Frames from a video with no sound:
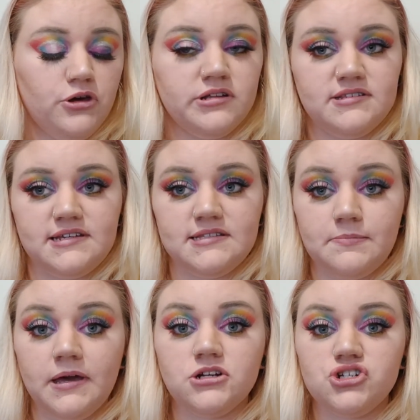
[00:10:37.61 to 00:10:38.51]
you can see some
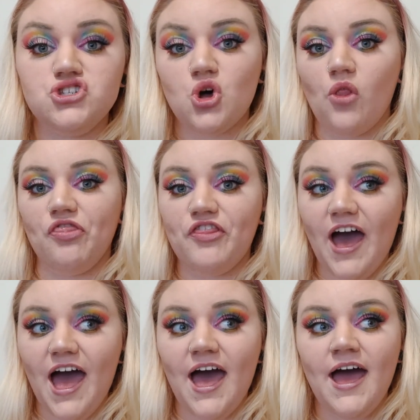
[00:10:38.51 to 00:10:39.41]
pictures on
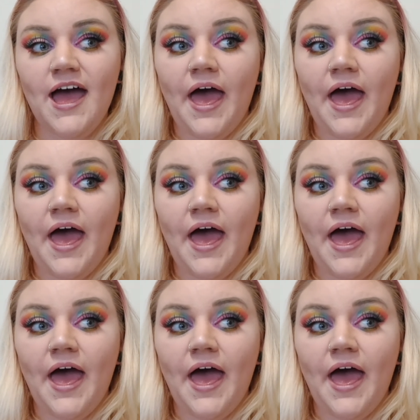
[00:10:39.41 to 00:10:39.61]
there.